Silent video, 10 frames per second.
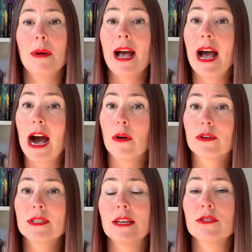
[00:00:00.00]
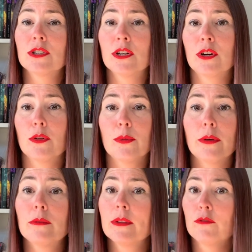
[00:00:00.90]
how your sales are going to go through?
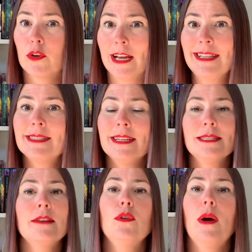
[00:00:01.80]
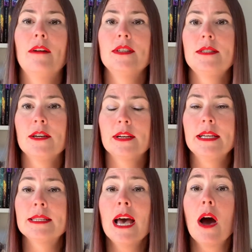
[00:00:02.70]
For instance, if you have a
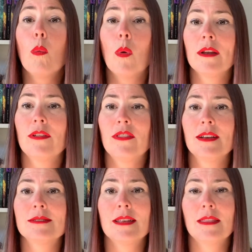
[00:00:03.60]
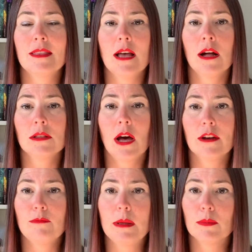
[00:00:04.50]
series, one of the things that a lot
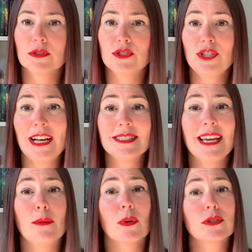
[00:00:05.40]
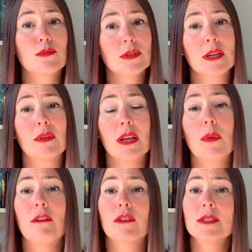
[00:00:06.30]
of people suggest and works really, really
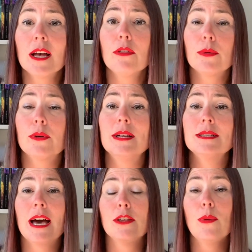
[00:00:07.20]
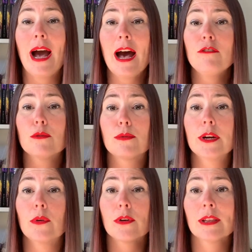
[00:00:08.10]
well for sell-through is that you have a
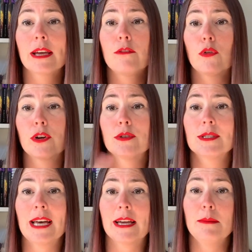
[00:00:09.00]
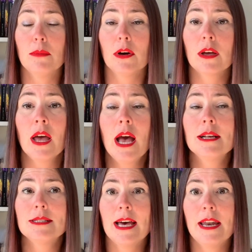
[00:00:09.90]
pre-order link for your second book
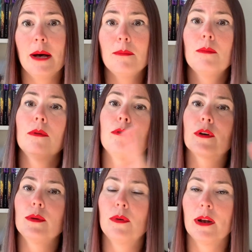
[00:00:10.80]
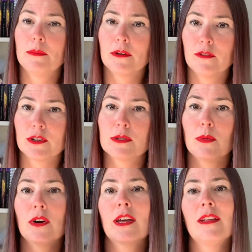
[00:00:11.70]
set up before you put up your first
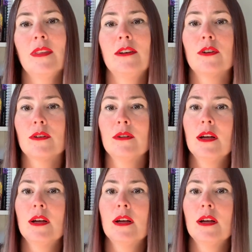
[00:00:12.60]
book, and then your